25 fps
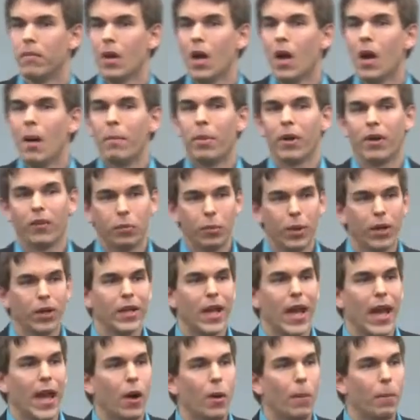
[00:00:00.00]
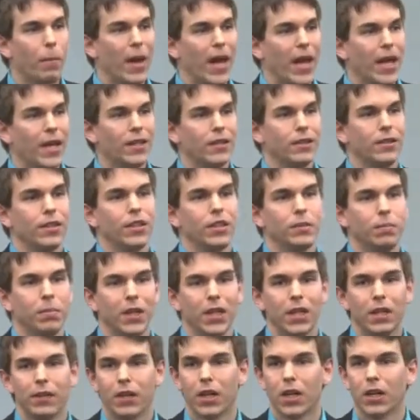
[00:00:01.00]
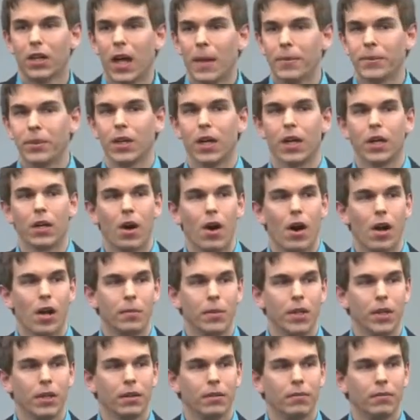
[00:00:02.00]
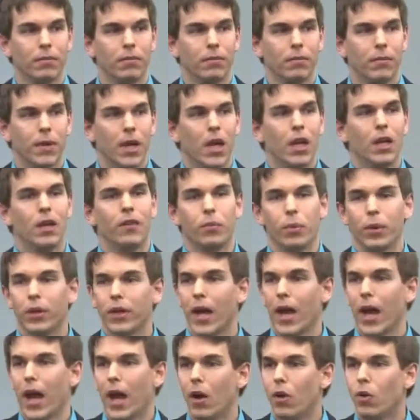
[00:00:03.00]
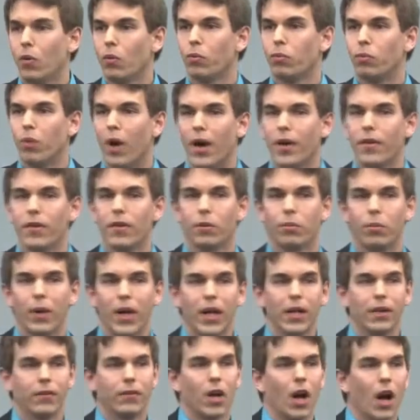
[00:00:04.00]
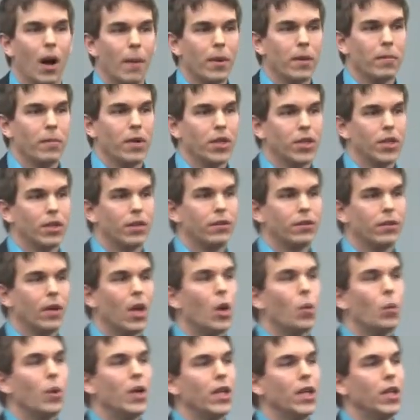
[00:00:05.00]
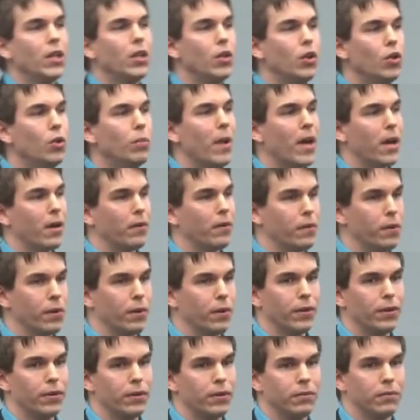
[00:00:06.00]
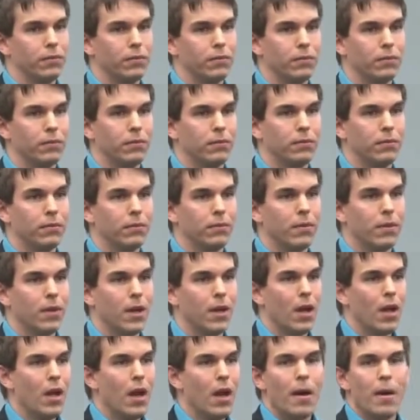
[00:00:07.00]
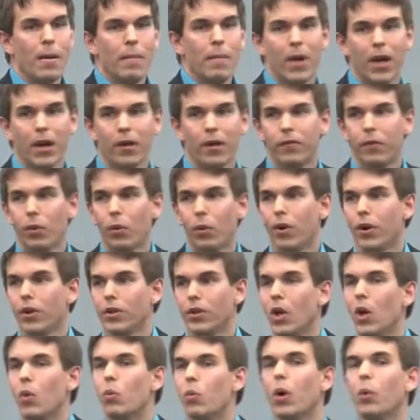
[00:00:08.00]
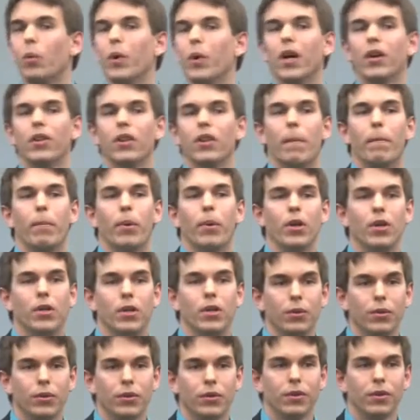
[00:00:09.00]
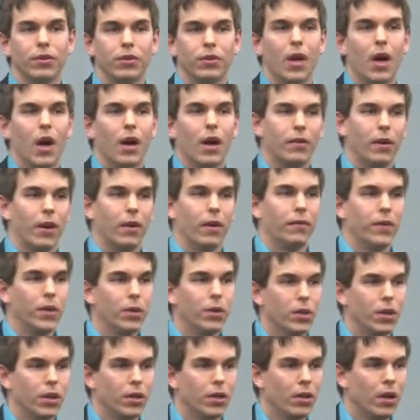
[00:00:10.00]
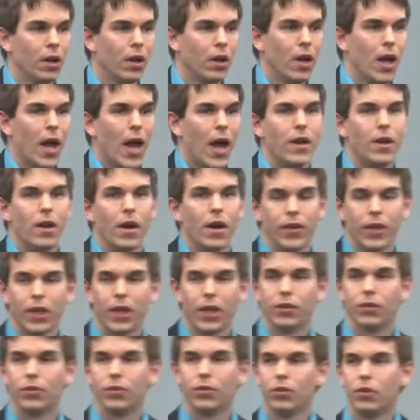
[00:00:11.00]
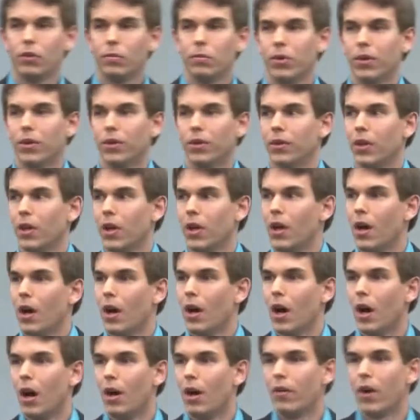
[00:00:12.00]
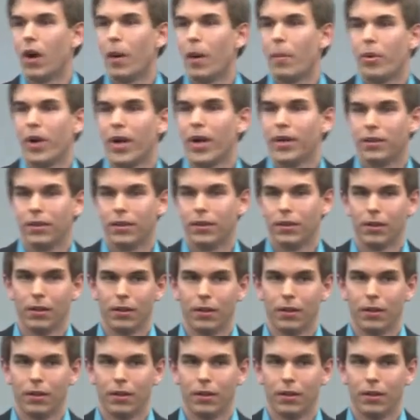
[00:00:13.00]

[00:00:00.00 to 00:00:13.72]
But if we were to outpace the speed of a collapsing economy, and if we were to outrun the rate of carbon emissions, we need new metaphors. Metaphors where we are the producers of our future and not the consumers of our present.